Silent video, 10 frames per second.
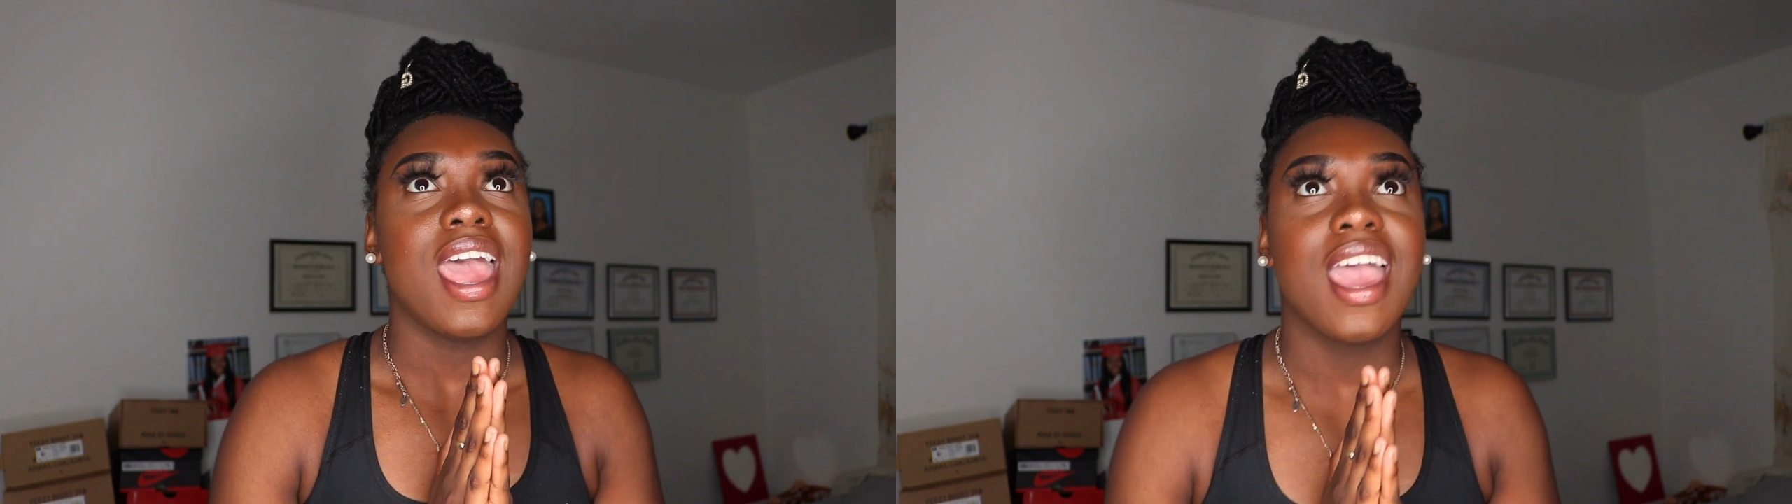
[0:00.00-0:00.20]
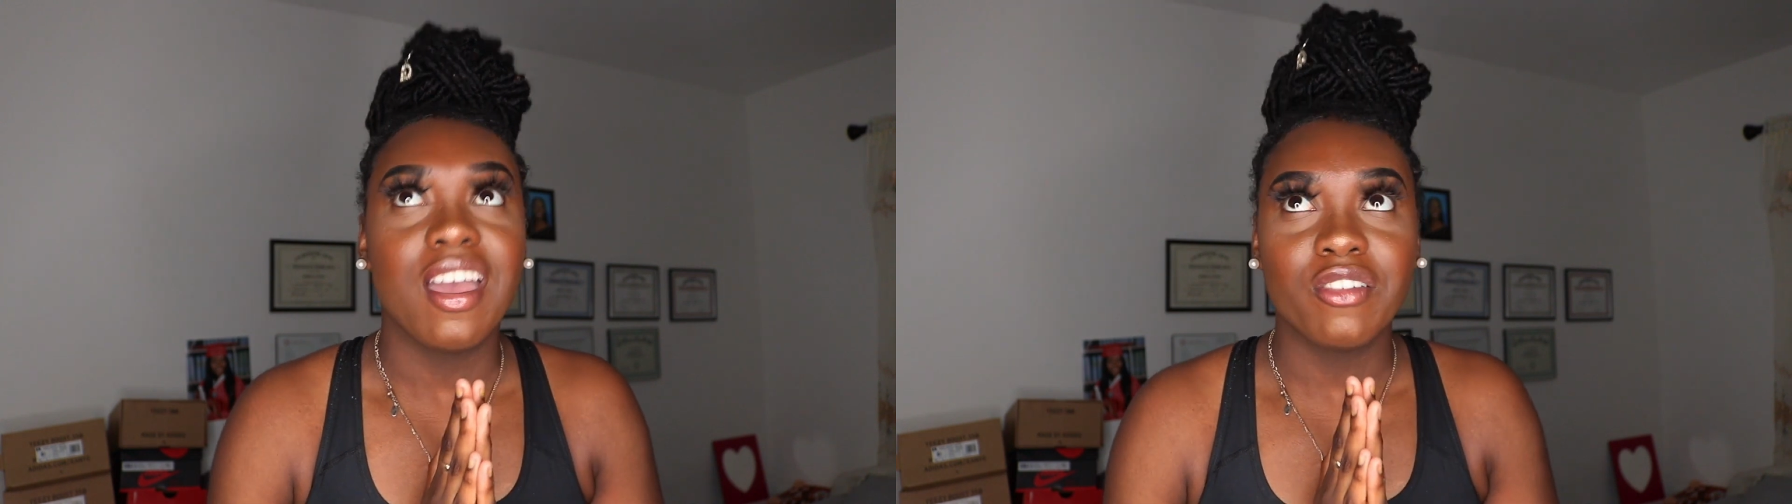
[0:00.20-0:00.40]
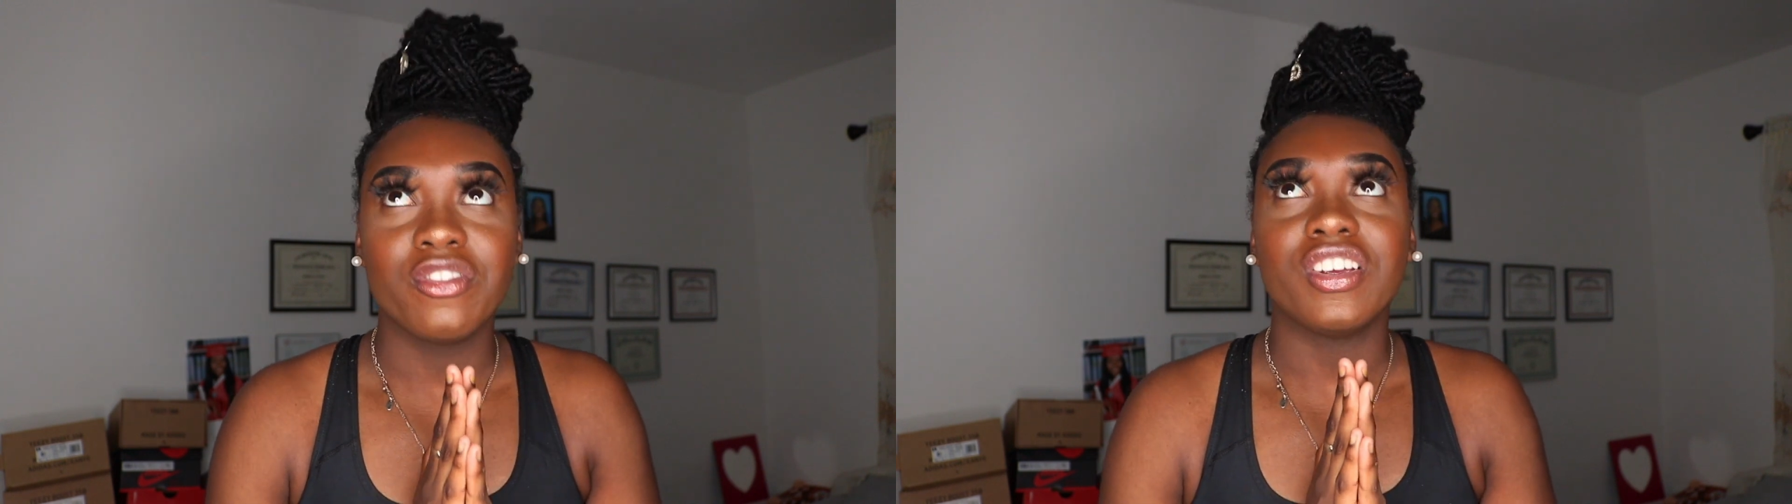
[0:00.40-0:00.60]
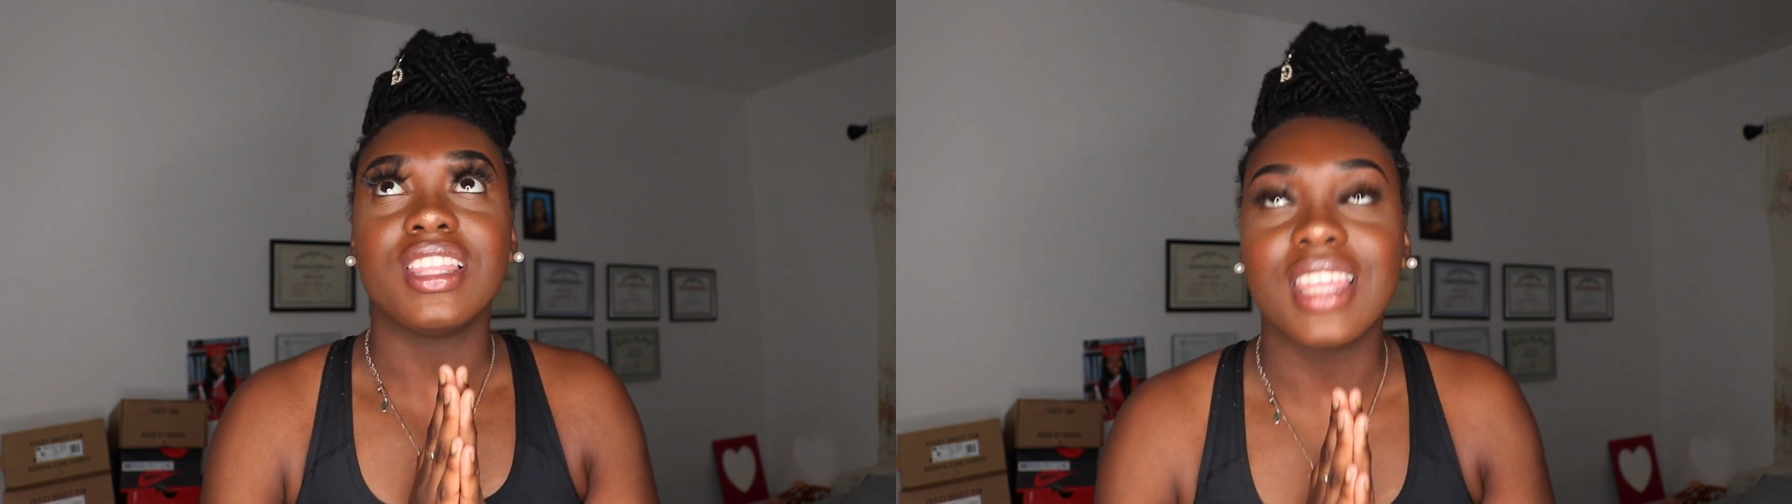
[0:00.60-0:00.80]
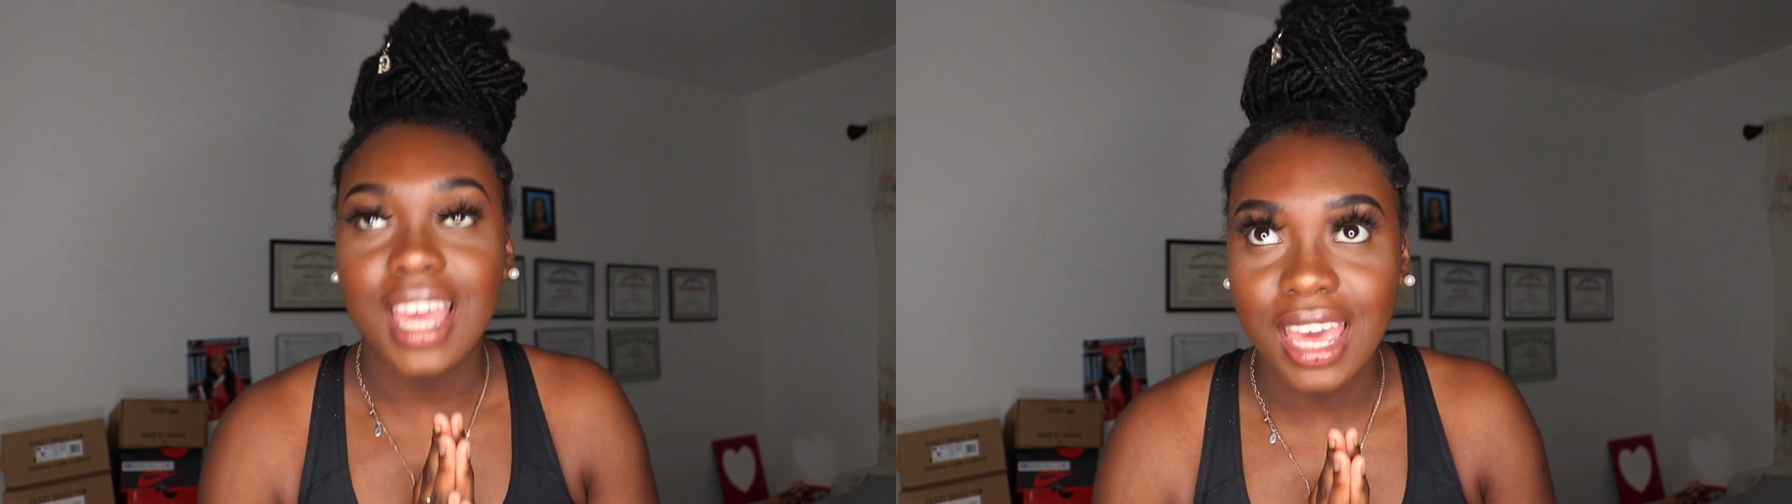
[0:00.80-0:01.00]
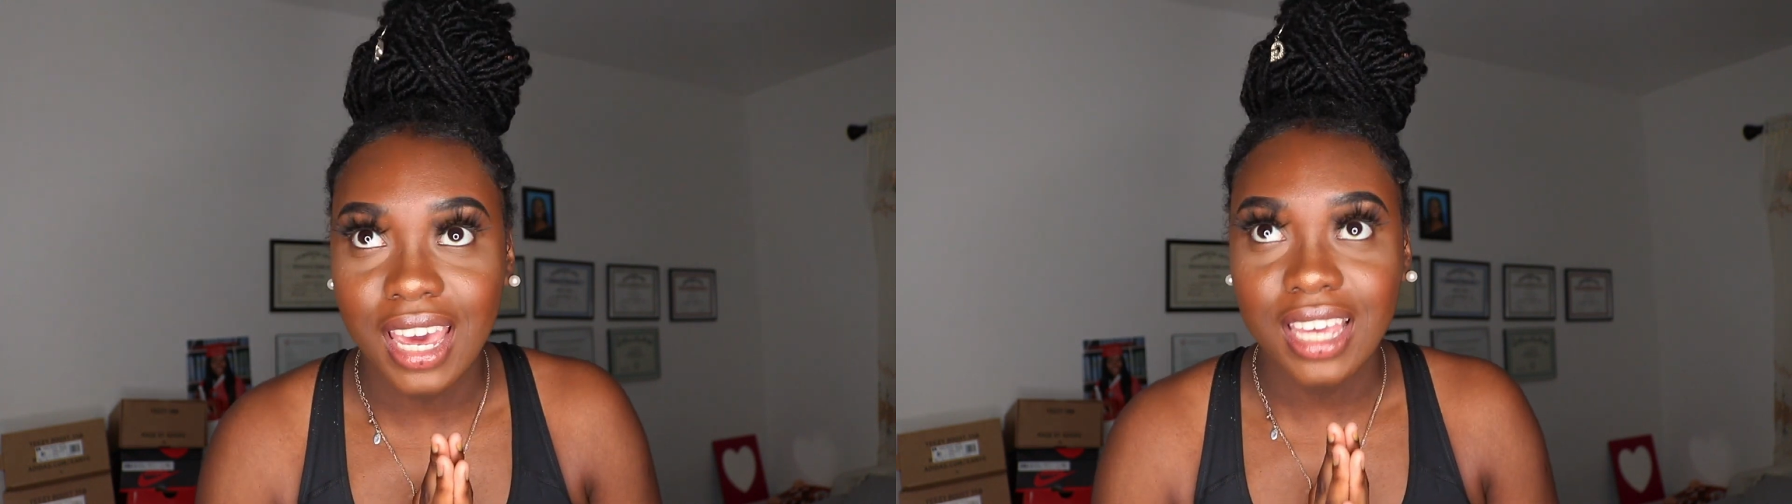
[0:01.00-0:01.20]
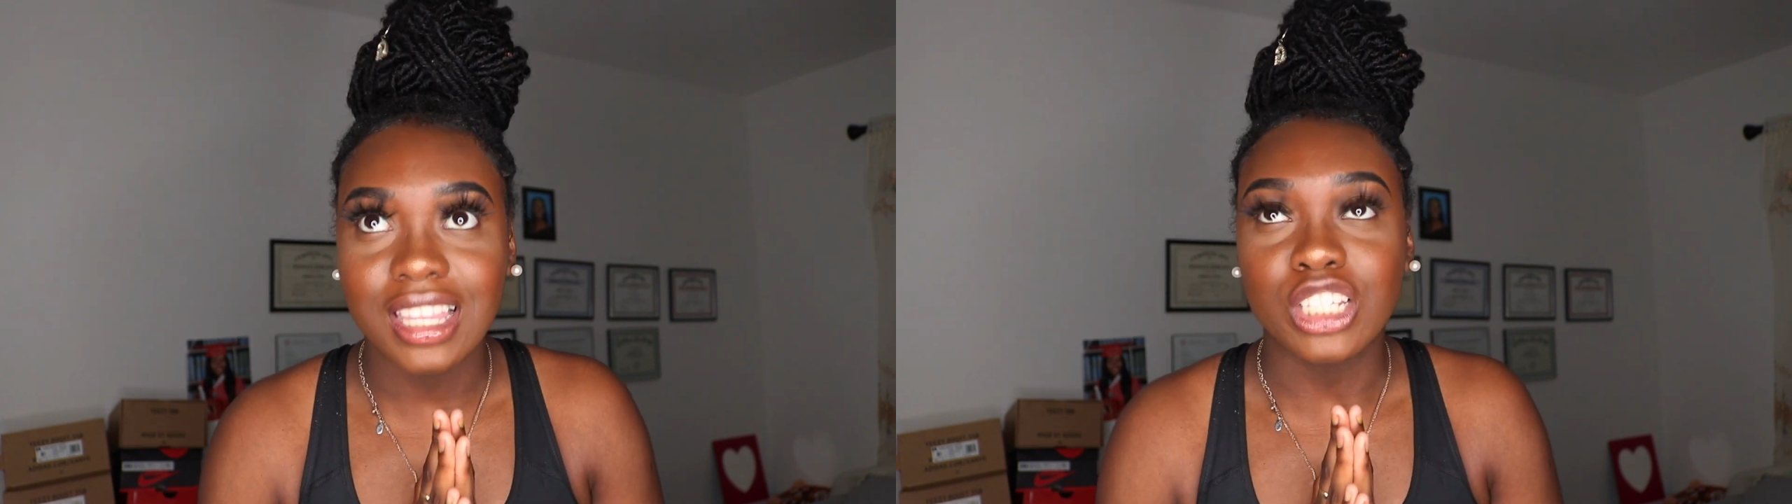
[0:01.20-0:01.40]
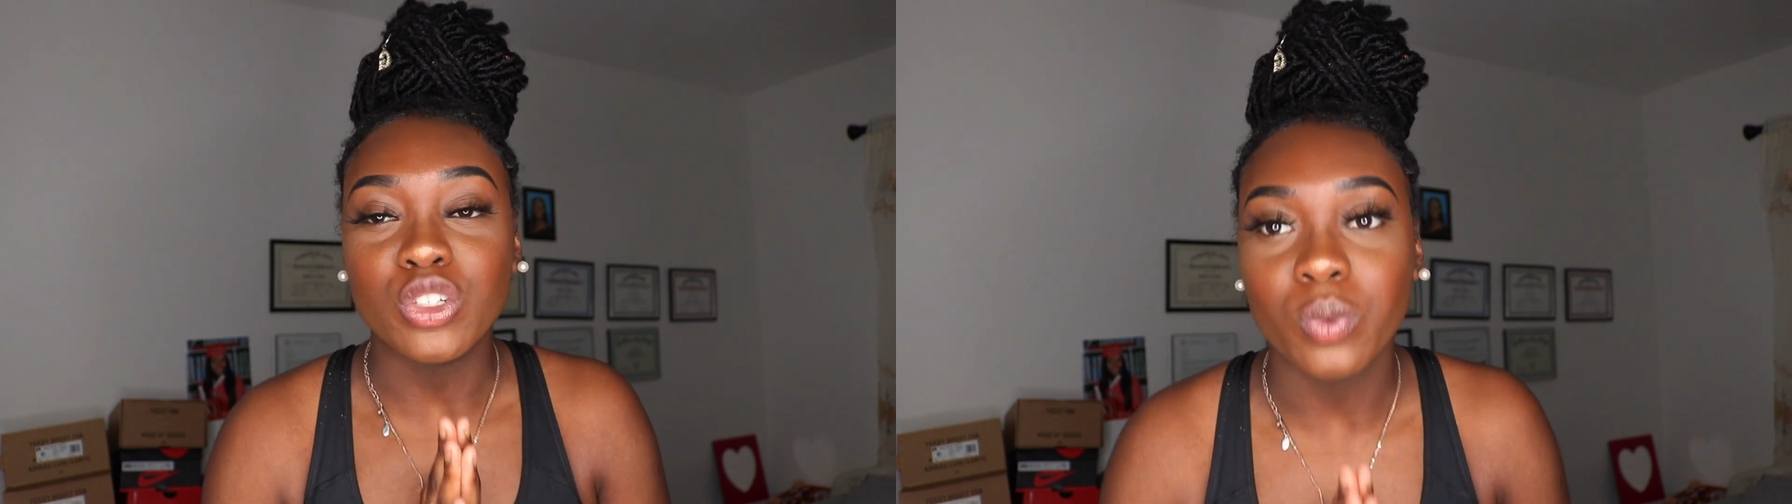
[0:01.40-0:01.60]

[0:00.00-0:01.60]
everything that